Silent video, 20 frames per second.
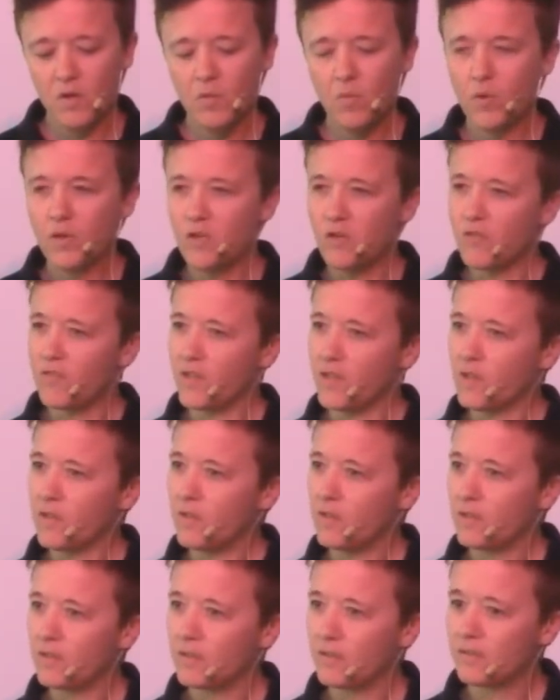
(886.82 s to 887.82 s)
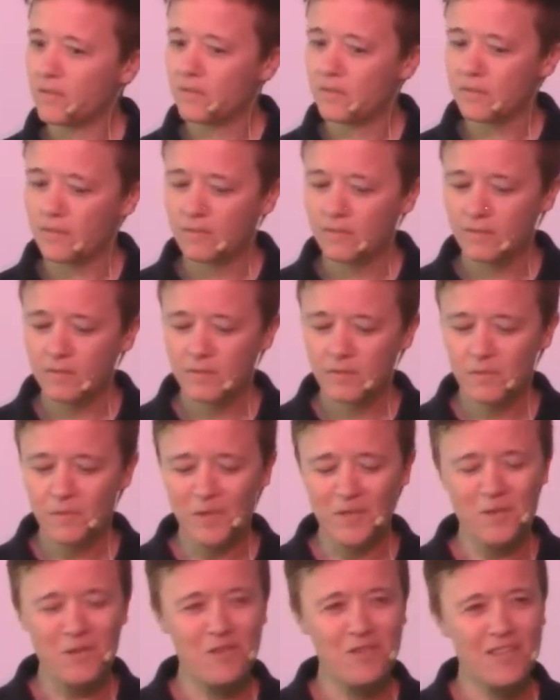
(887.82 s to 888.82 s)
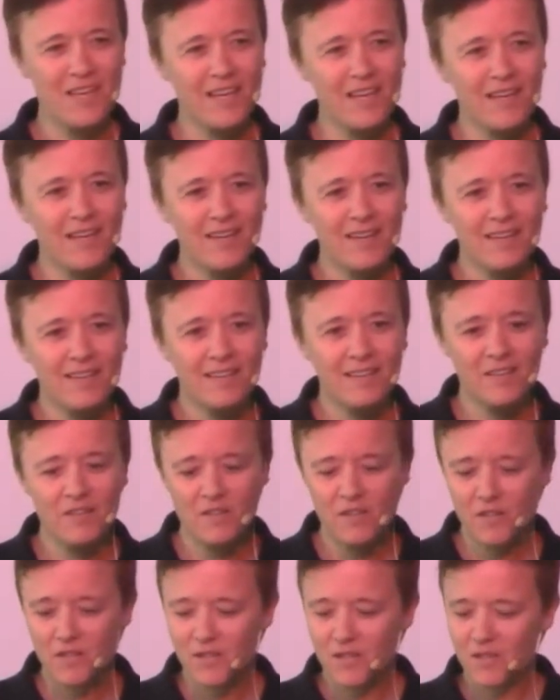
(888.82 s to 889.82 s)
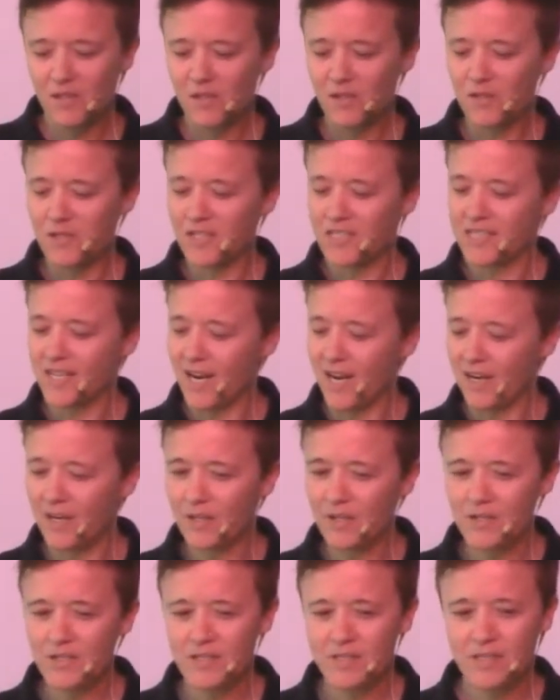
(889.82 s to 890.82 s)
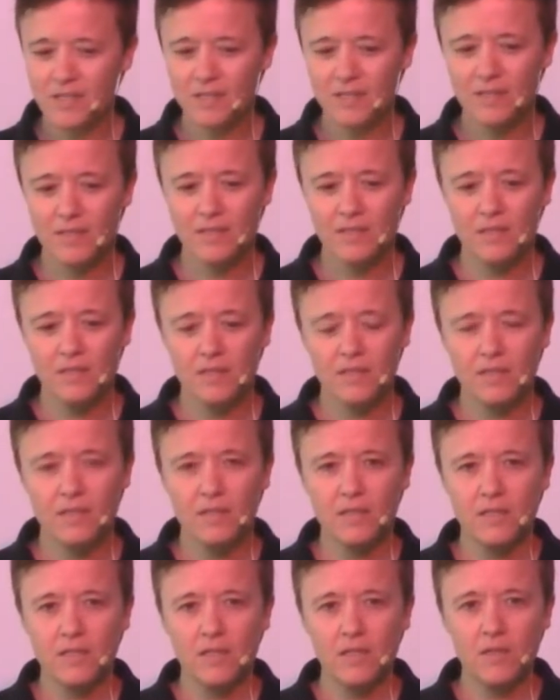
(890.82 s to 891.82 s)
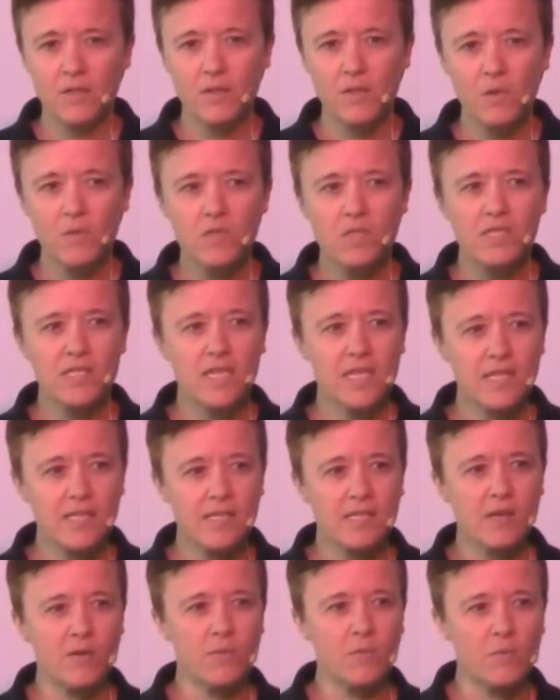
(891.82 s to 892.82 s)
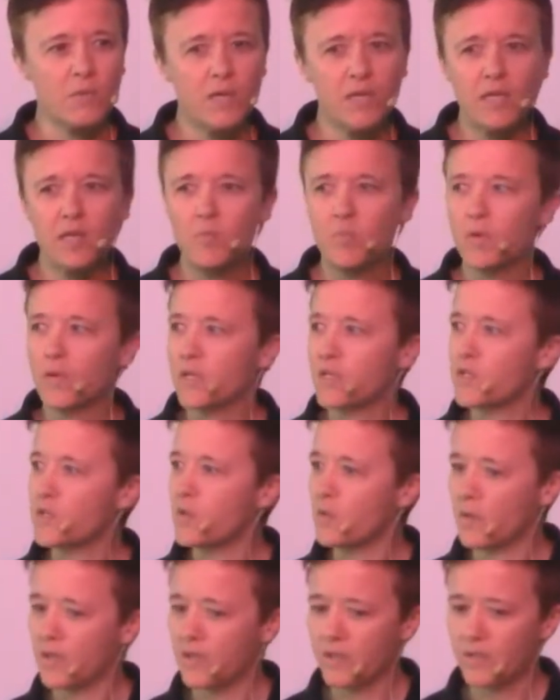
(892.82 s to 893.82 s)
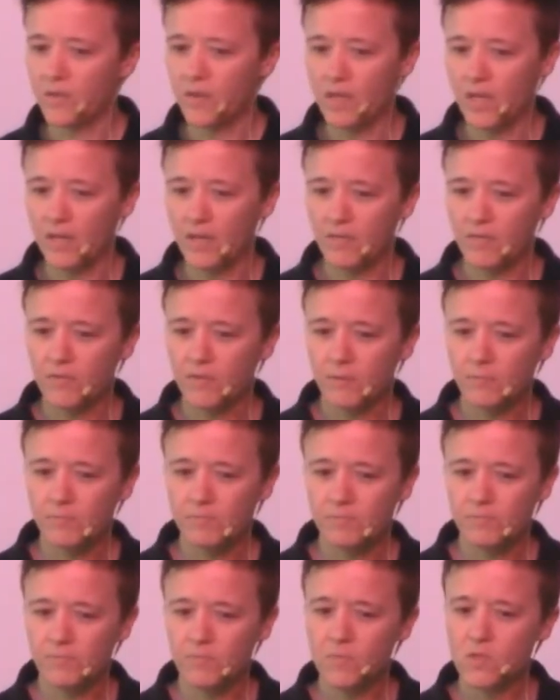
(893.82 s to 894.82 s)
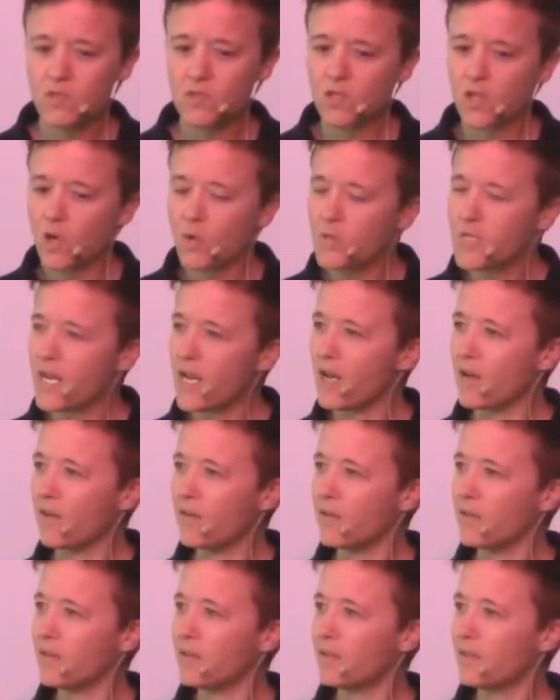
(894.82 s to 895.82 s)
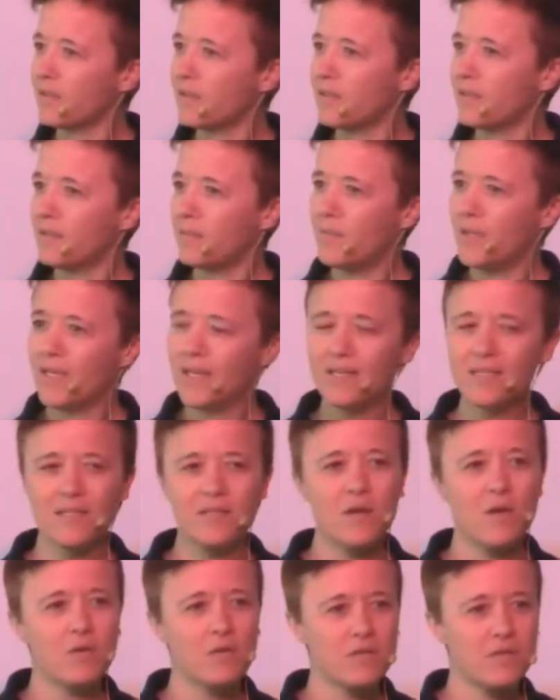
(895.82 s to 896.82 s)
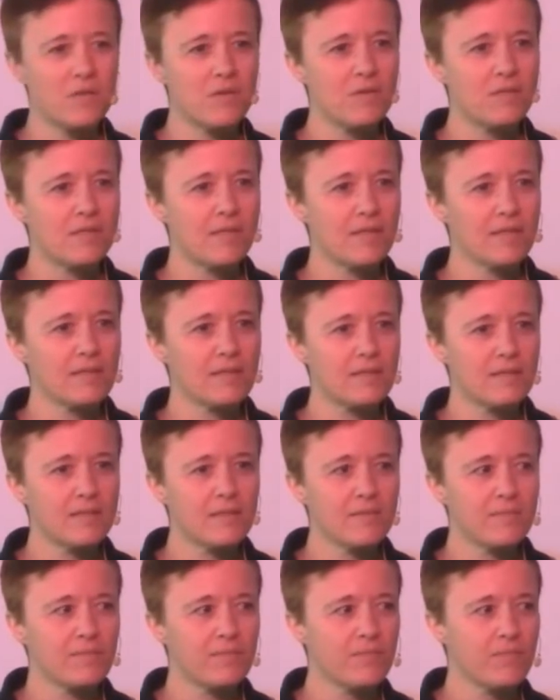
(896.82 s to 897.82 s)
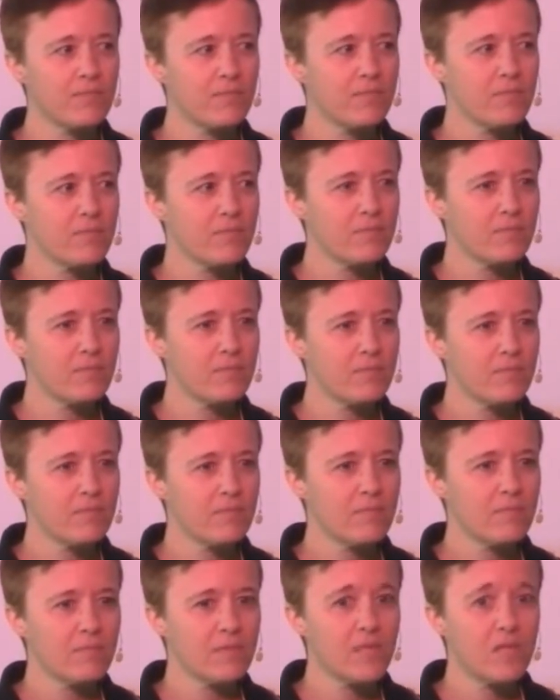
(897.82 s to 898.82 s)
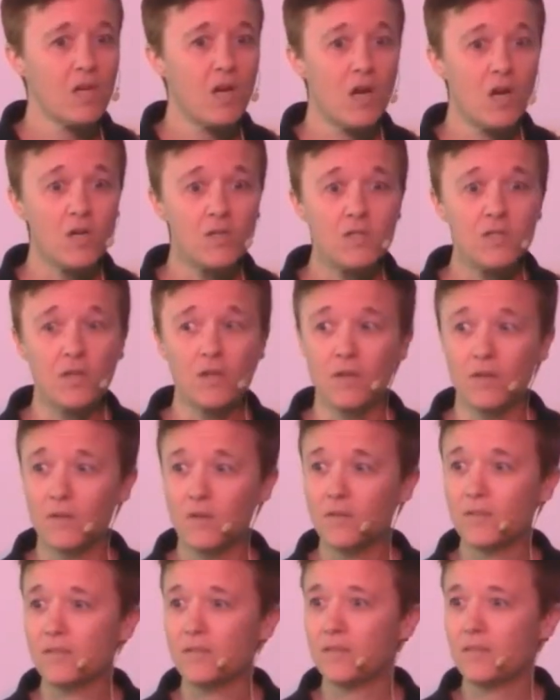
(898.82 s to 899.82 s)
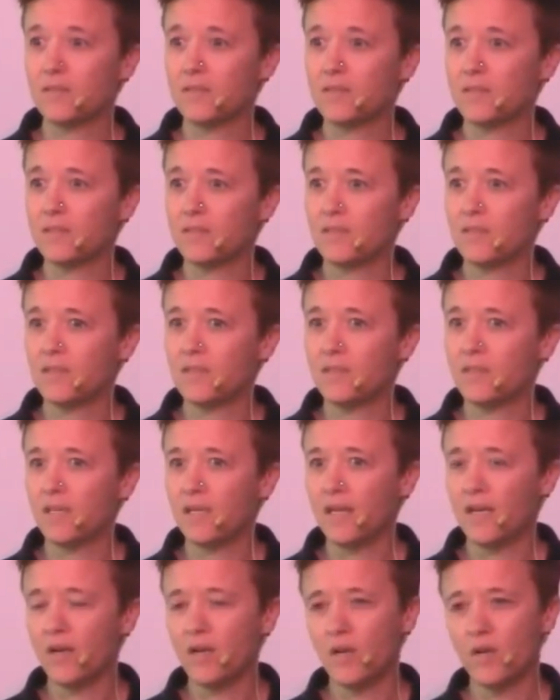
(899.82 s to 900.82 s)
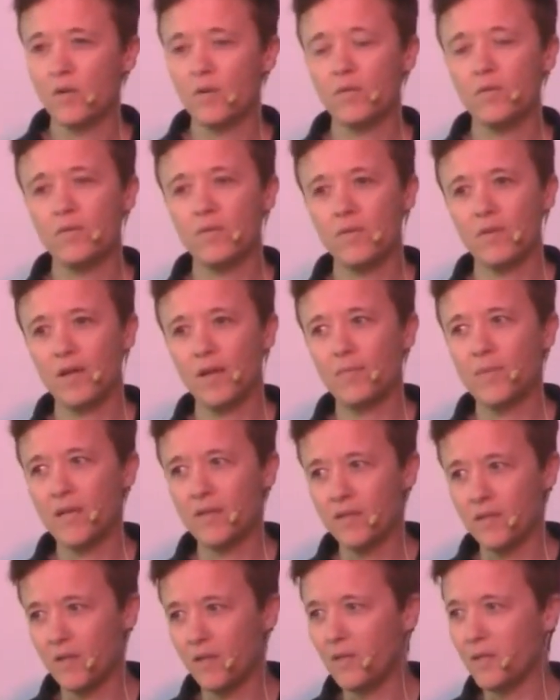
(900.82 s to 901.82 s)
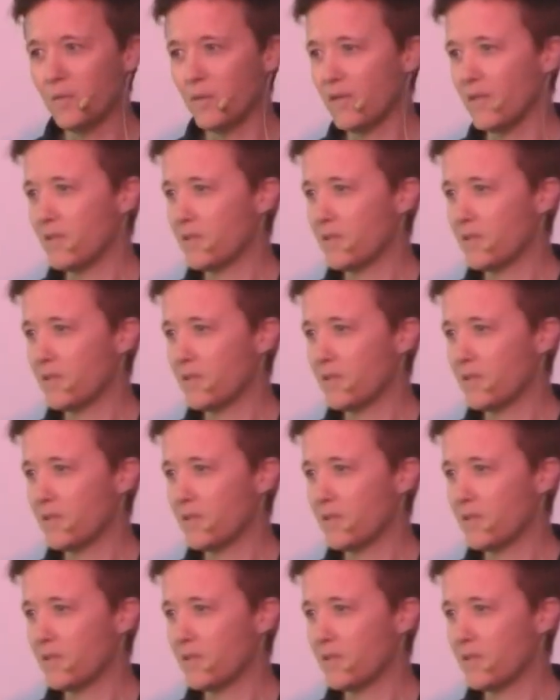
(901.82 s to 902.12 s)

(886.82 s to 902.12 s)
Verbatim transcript: What you feel, what you think, your desires, those things that really bring joy in your life. Slow down, begin to notice those things. Also, I know I'm not the only one